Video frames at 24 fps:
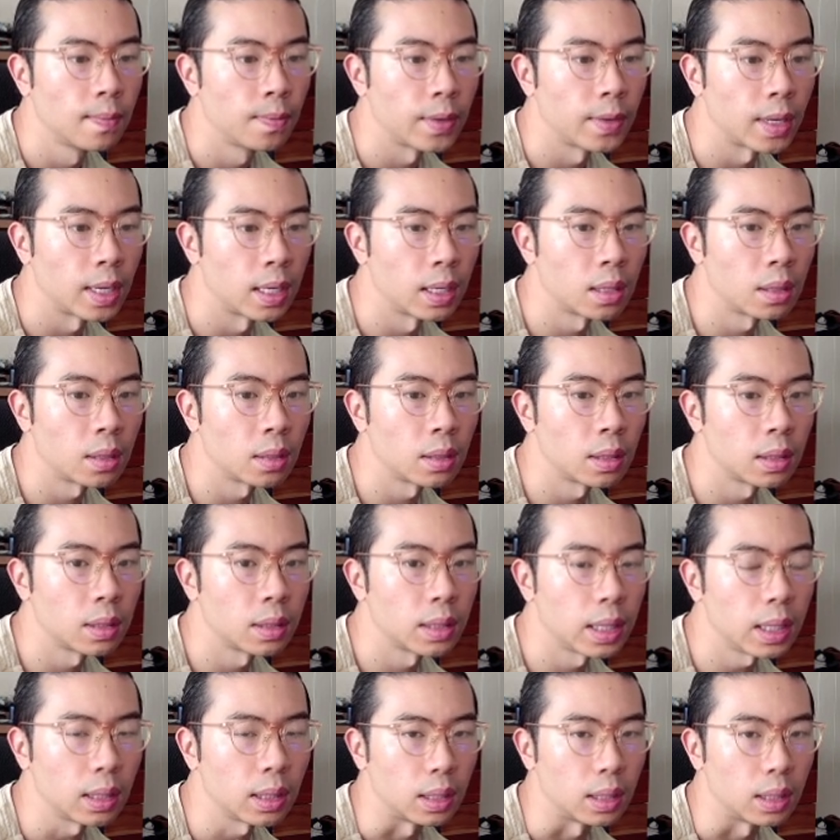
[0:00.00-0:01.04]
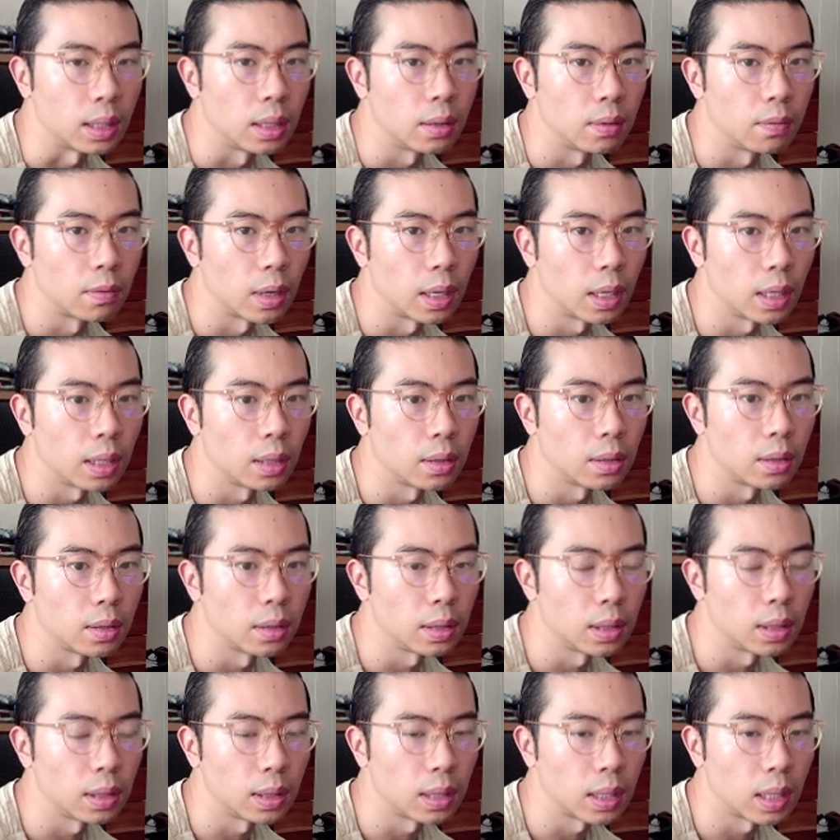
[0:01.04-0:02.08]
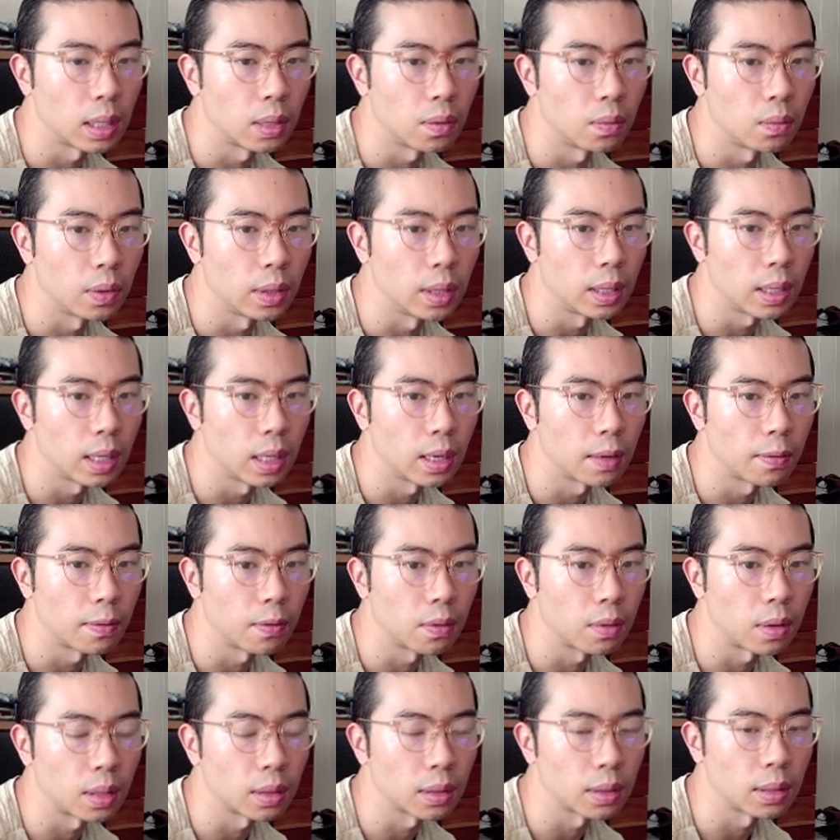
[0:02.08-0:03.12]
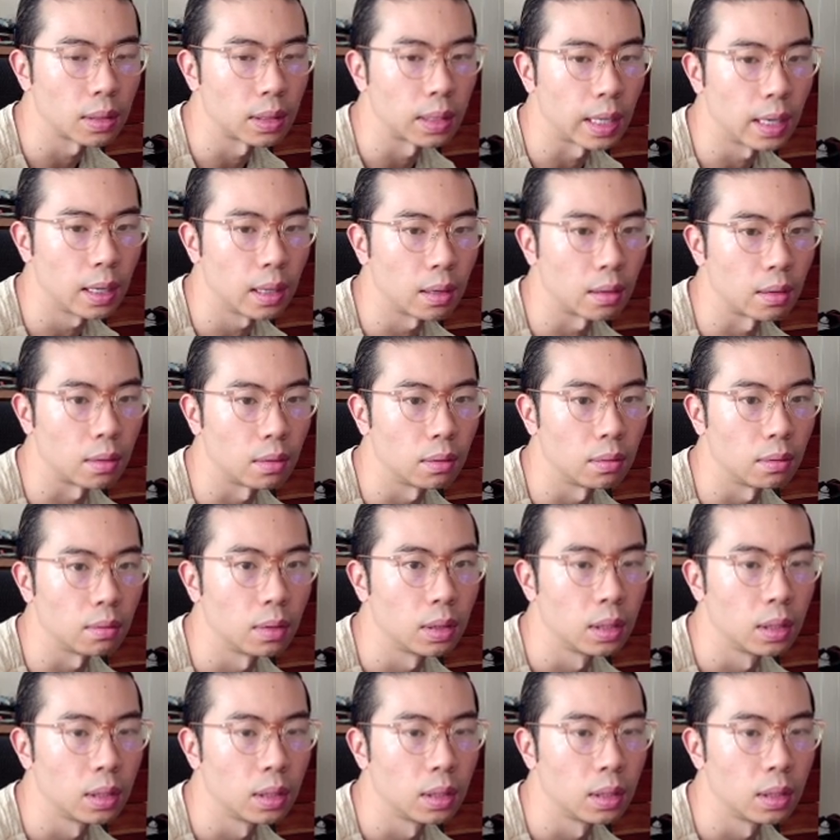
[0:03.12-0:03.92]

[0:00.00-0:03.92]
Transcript: And then on a daily, right, you can see that we have crossed down.